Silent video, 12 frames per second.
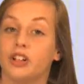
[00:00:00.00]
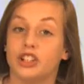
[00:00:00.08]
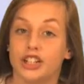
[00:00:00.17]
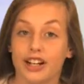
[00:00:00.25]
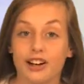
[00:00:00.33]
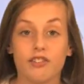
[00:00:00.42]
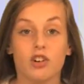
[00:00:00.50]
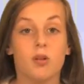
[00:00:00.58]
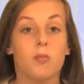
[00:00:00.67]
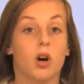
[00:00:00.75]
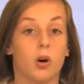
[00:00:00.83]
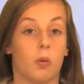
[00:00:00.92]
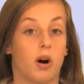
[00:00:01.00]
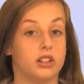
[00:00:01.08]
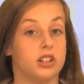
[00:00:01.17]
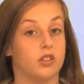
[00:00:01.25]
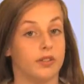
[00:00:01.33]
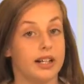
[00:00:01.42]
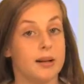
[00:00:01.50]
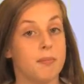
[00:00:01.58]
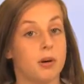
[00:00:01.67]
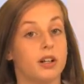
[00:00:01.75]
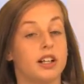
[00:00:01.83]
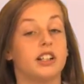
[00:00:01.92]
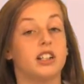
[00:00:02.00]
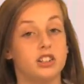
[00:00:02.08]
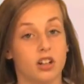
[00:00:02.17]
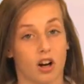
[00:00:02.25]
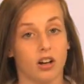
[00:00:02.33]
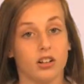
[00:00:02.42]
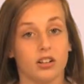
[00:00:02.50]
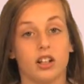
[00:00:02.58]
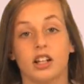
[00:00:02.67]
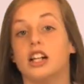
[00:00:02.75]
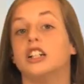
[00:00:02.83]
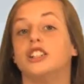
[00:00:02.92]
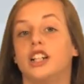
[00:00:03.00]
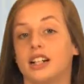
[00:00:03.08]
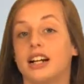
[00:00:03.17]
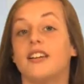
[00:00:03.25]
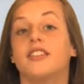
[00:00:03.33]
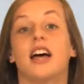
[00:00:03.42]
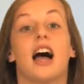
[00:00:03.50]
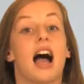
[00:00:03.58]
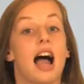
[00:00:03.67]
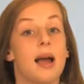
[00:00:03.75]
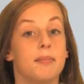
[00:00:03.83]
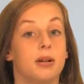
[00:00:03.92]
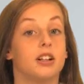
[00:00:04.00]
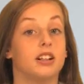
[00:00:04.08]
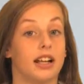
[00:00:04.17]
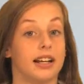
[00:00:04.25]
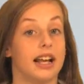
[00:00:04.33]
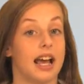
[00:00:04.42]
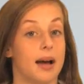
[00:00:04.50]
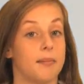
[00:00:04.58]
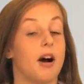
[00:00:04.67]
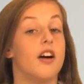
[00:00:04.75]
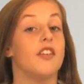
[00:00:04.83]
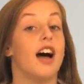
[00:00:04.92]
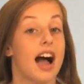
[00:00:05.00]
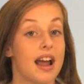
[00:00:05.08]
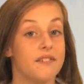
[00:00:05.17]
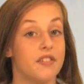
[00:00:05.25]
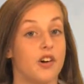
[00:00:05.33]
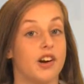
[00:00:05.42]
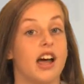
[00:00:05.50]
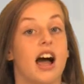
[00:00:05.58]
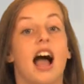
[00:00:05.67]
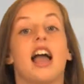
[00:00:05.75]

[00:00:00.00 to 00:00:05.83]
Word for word: share a room or want to read a book in the dark, check out the iBook Light app on the iPhone.